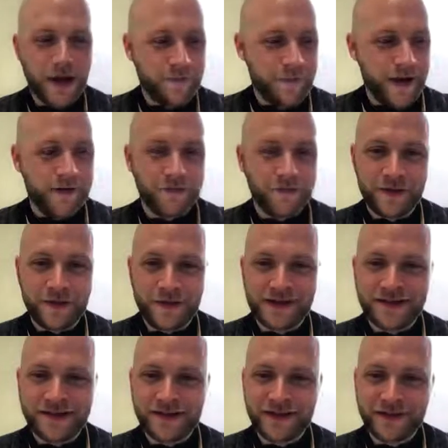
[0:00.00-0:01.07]
back my
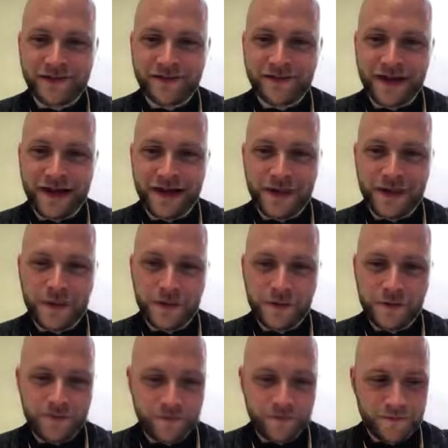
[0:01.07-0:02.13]
ability.
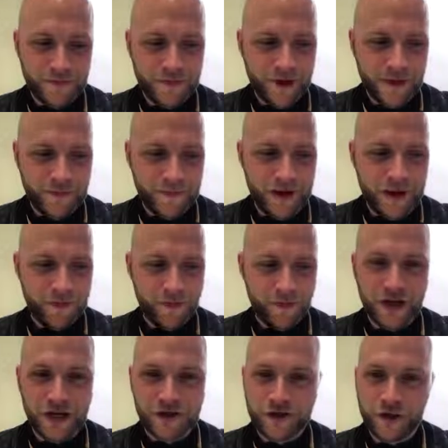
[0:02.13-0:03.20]
I back
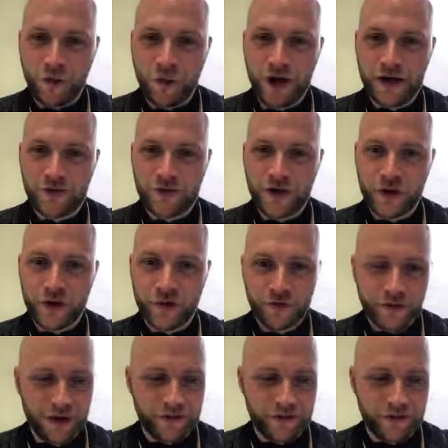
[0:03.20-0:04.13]
what I do.